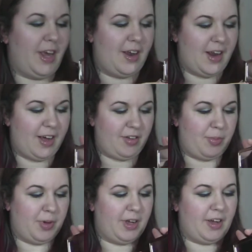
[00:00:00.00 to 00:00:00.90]
to get
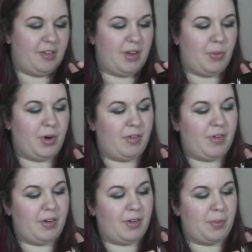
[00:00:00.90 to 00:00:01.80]
next, but like I said, when I
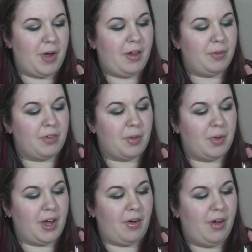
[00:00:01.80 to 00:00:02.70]
found out the palette was
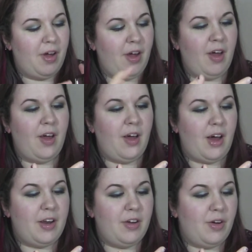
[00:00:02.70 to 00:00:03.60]
coming out,
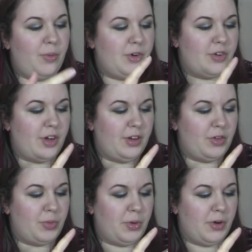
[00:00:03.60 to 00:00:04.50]
I didn't know what
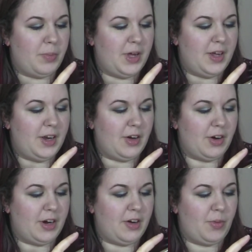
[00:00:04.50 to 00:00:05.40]
colors were going to be in
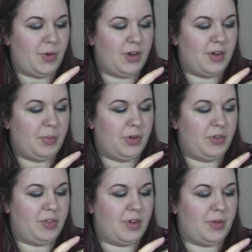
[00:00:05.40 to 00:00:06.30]
here, and I didn't want
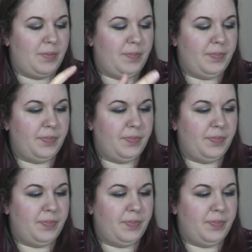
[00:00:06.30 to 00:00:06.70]
doubles, so